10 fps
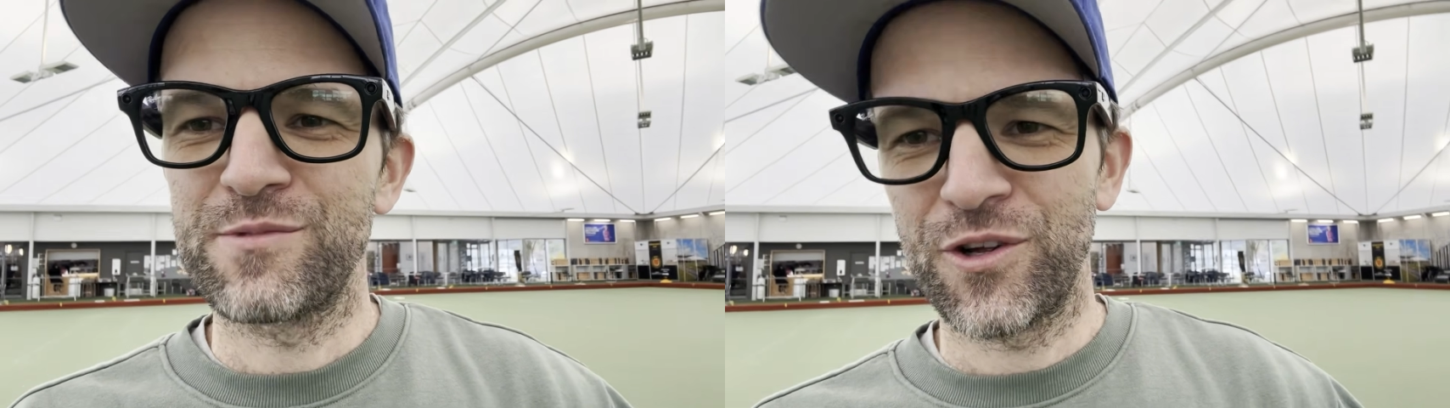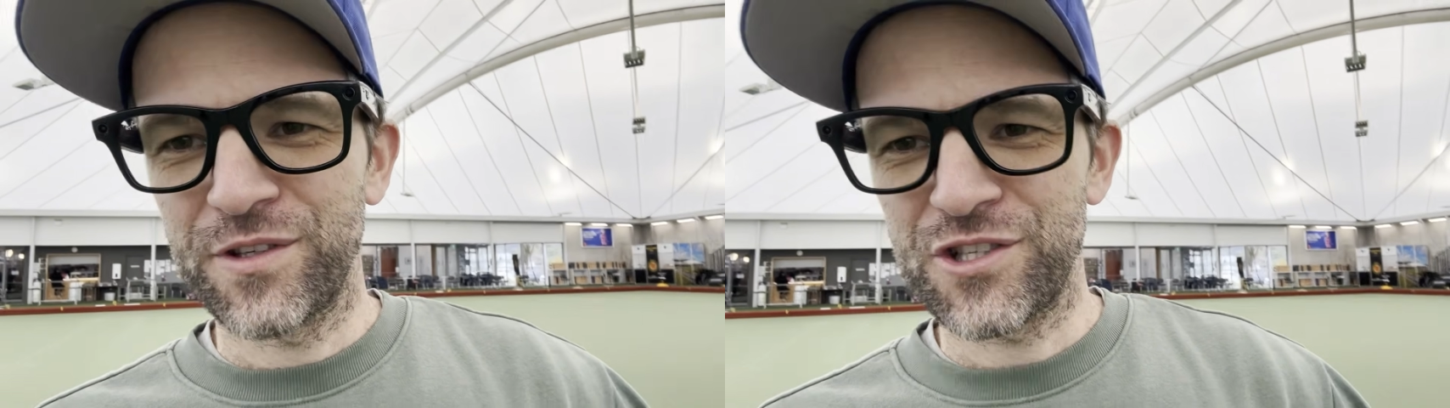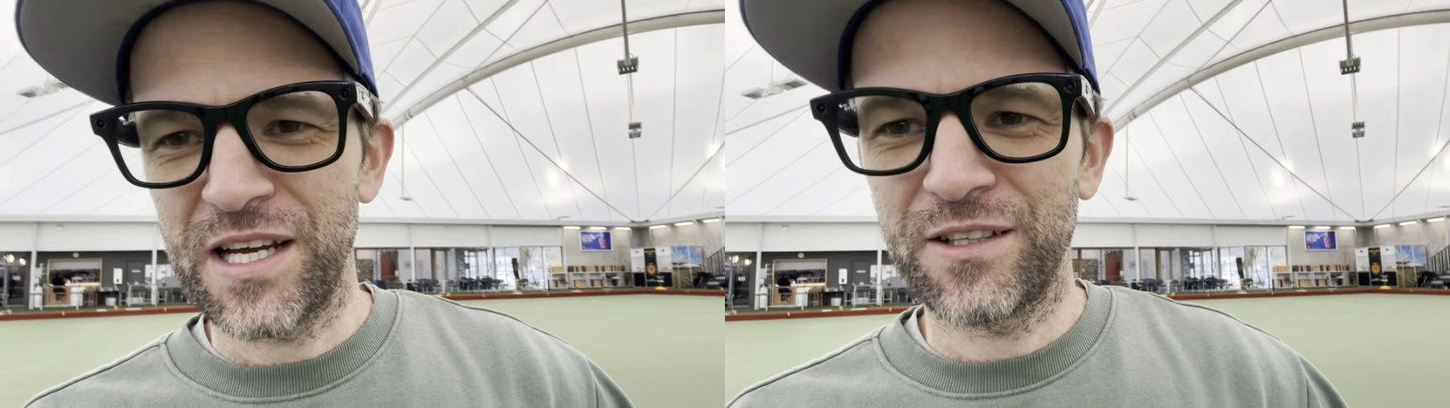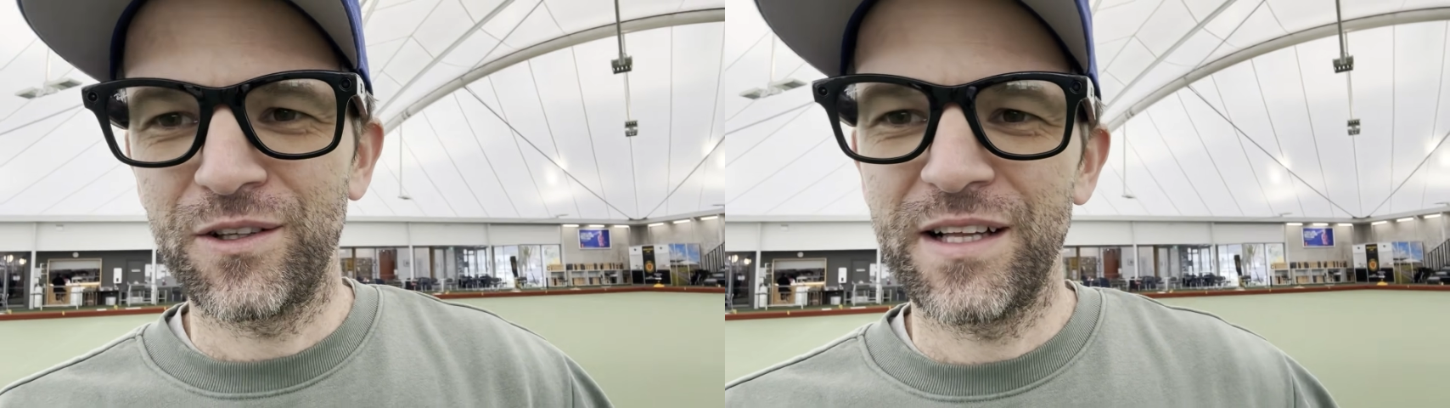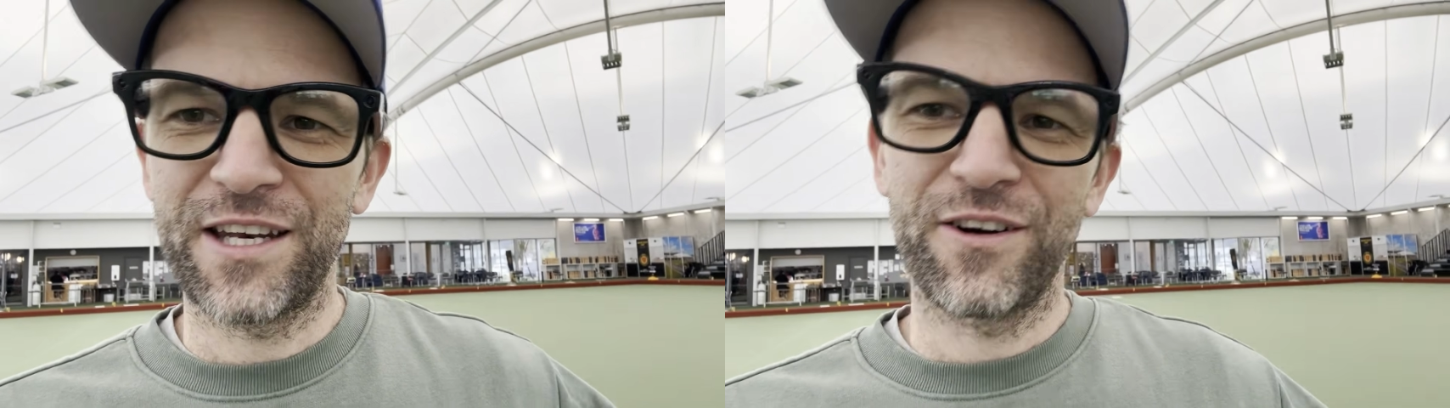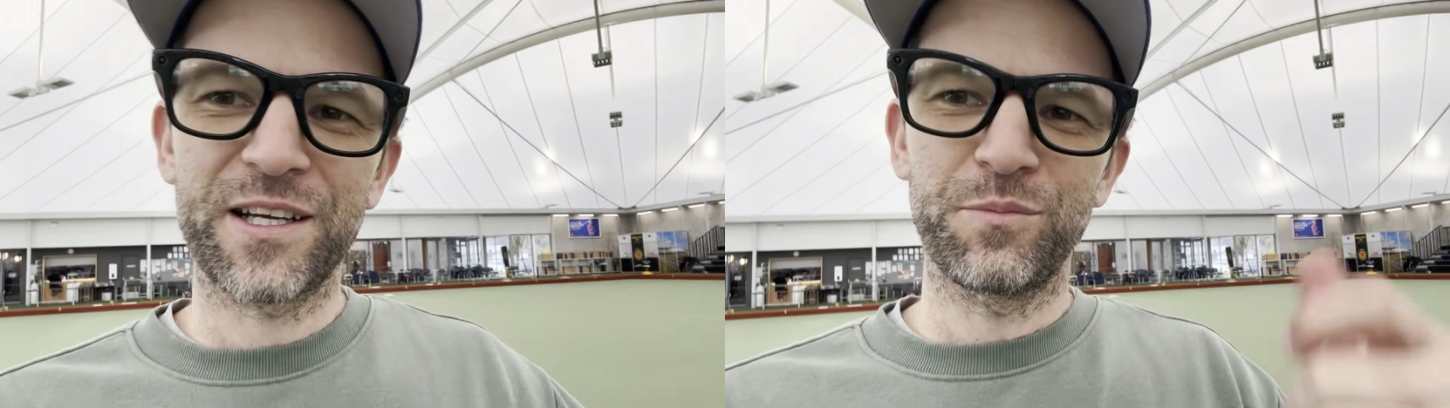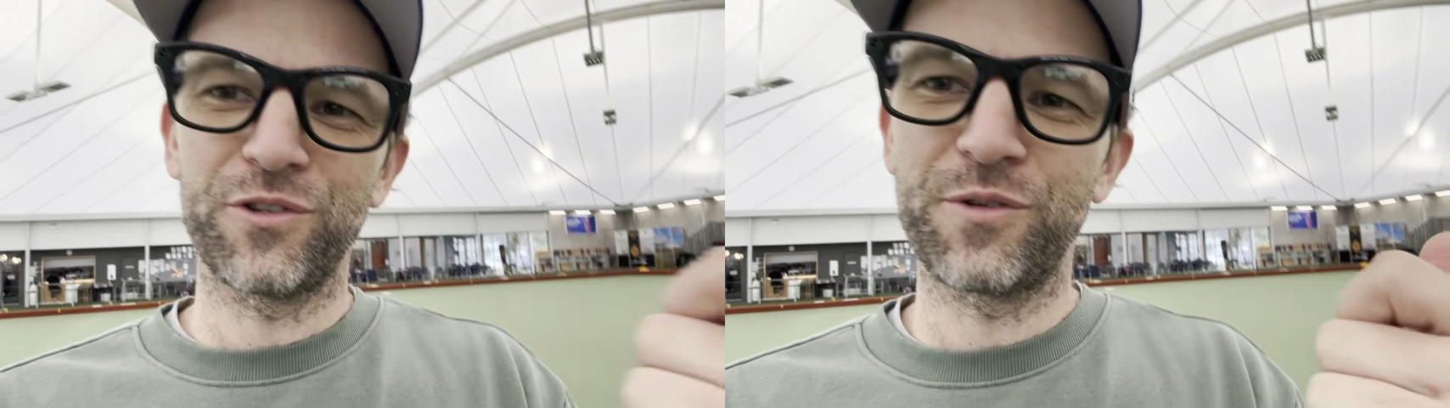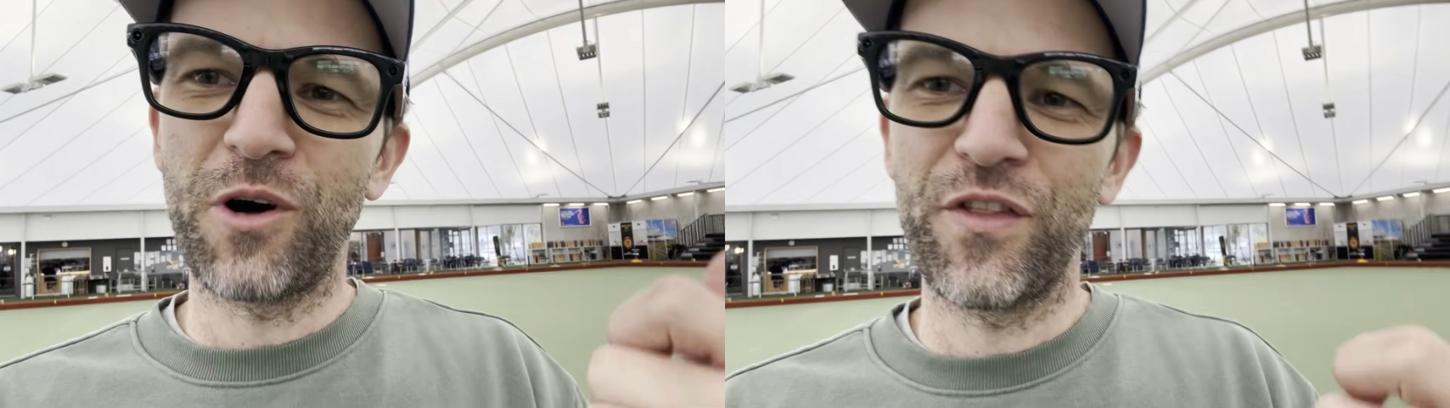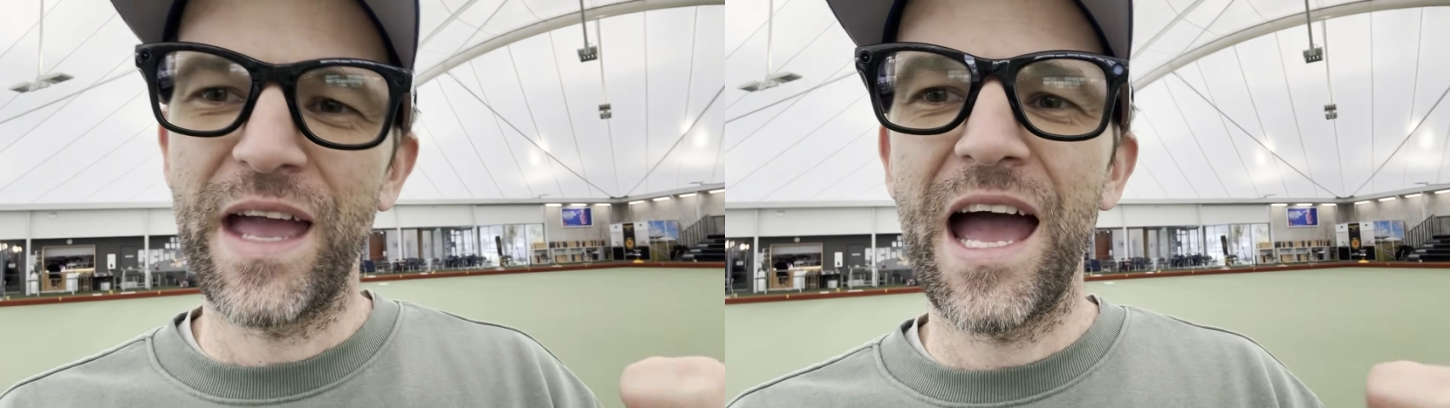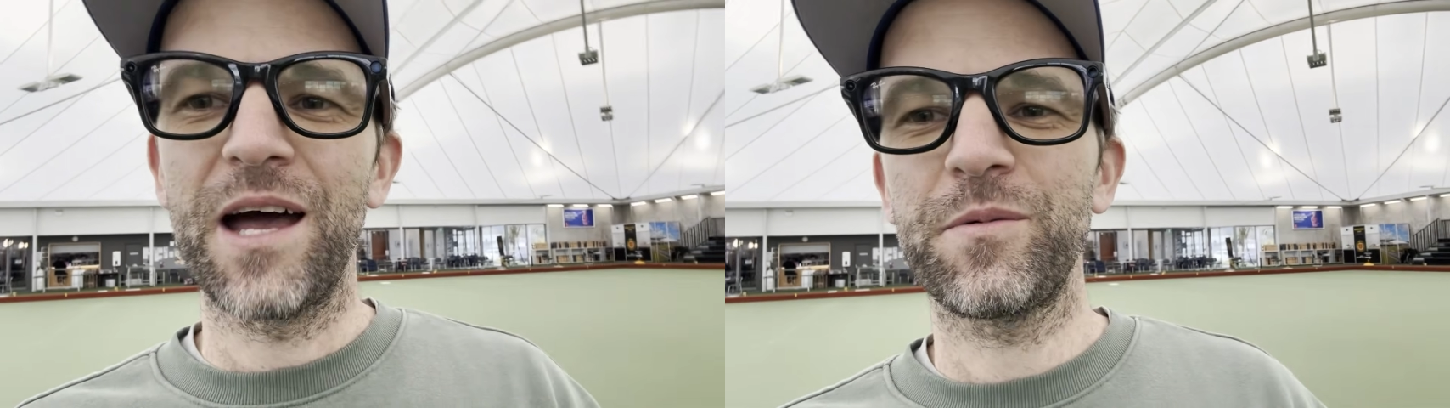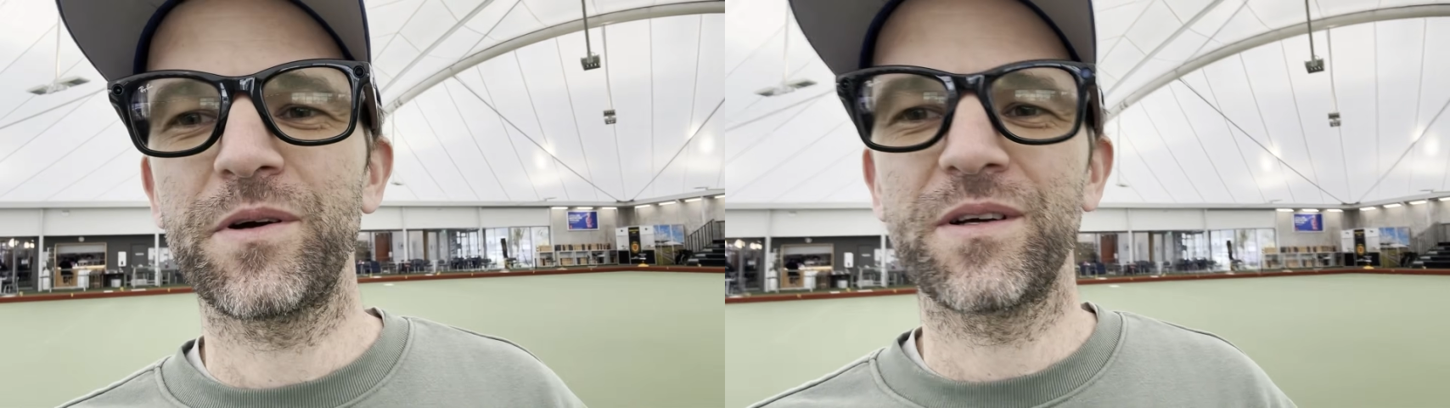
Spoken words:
on the channel and I can build them on the app,